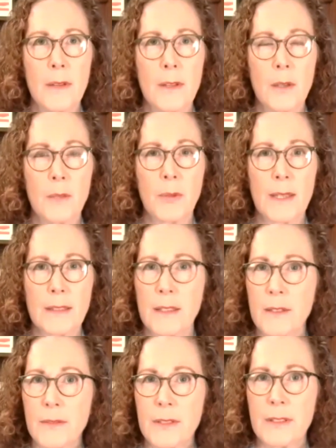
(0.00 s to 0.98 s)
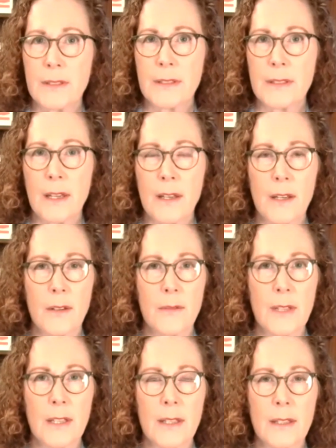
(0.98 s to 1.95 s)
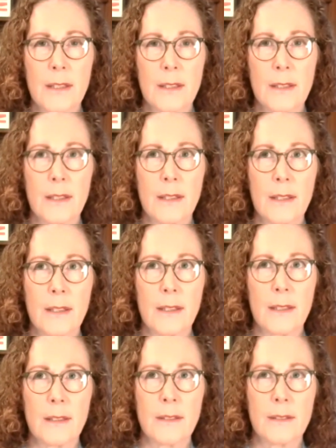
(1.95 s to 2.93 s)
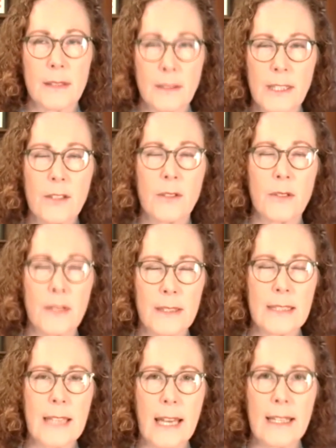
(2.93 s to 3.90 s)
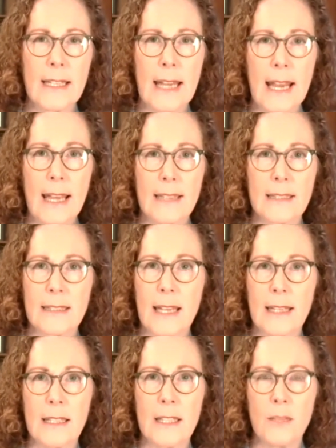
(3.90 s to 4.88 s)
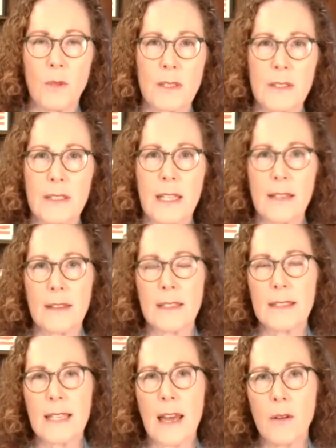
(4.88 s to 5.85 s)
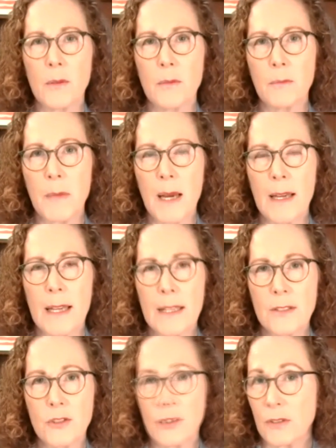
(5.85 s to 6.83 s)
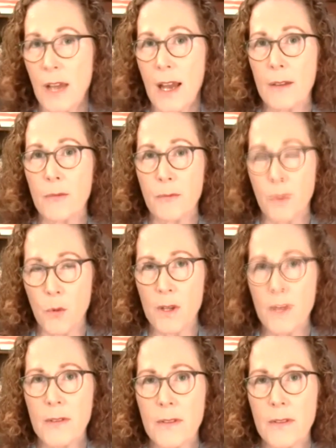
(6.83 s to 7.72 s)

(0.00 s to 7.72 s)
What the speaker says: the president's, the leader in the Senate has said he wants to get this out by July 4th.